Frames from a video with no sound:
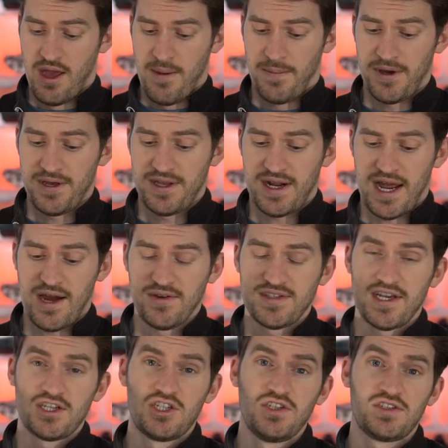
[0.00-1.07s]
But I was
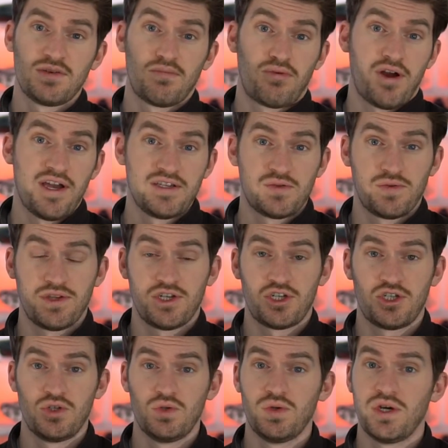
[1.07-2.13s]
actually surprised with this
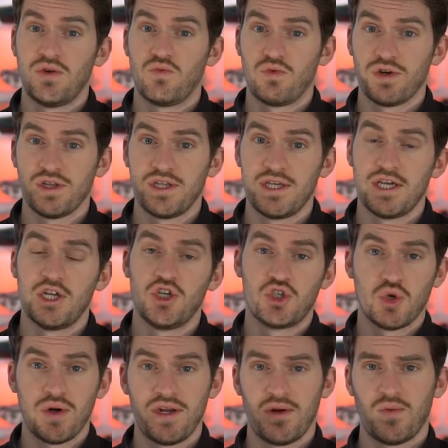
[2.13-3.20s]
shoe and really
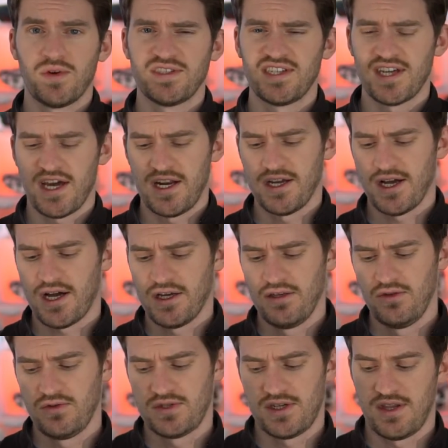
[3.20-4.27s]
enjoyed it. Once I kind of got
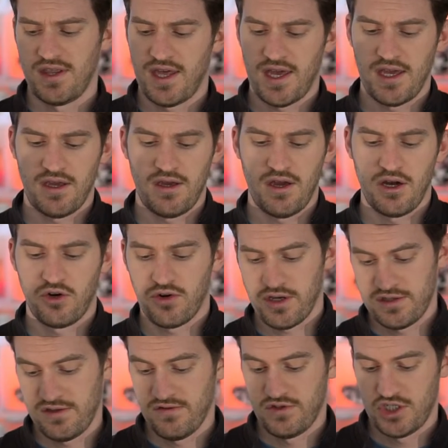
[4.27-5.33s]
used to that
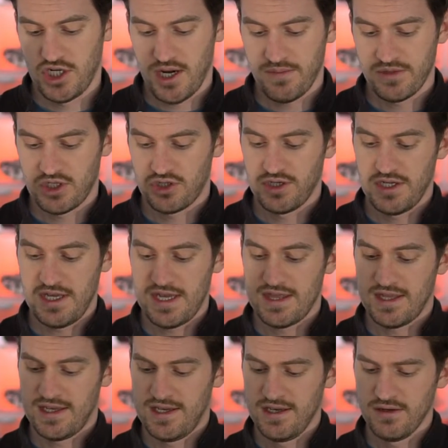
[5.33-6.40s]
aggressive geometry in
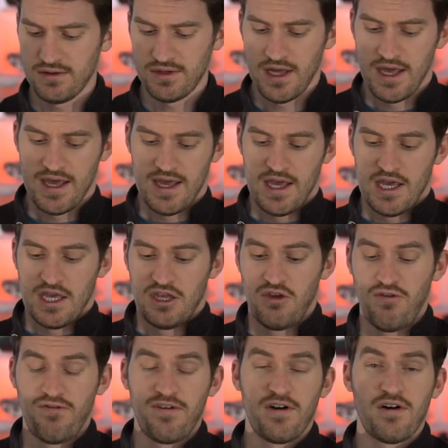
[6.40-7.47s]
the heel, you
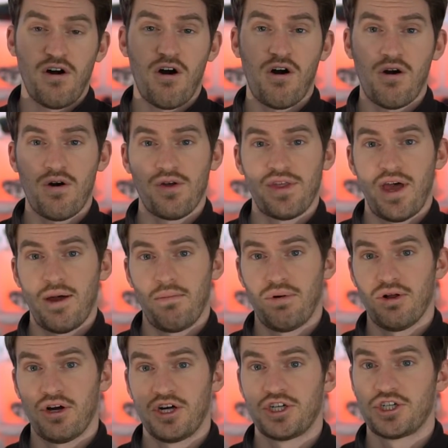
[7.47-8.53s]
felt all that
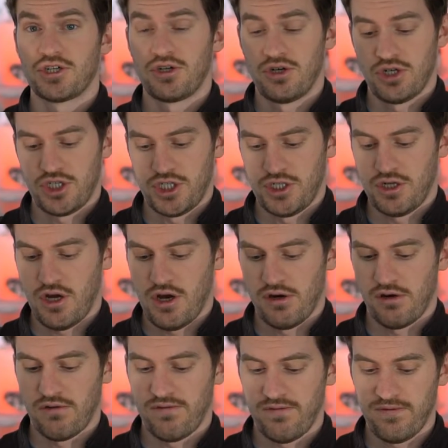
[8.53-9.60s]
plush cushion
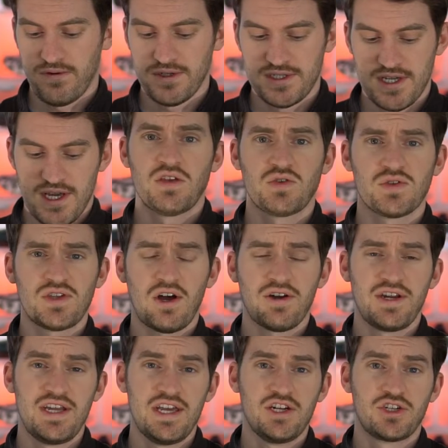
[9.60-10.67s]
underfoot. So
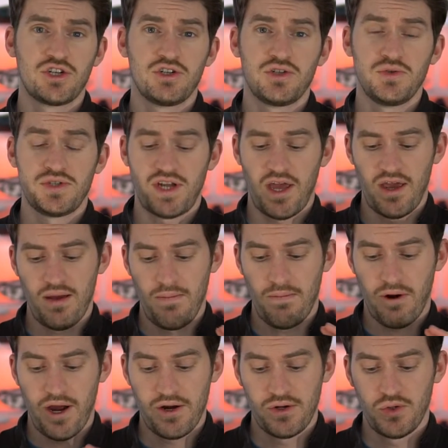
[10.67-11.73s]
Saucony introduced a
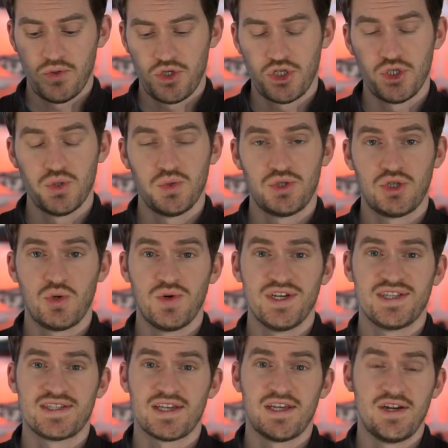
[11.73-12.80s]
brand new shoe to
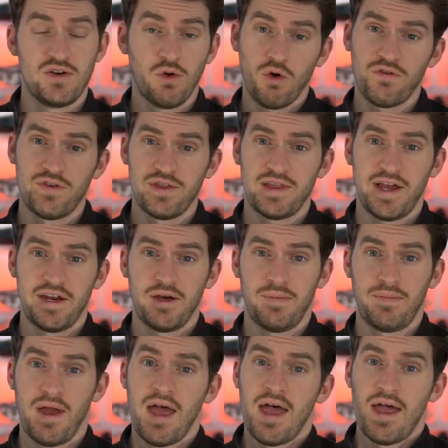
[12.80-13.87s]
its Endorphin lineup
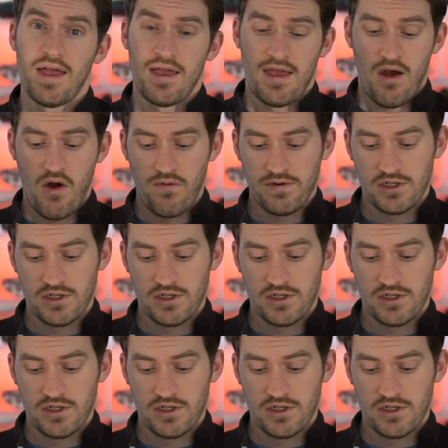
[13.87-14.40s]
over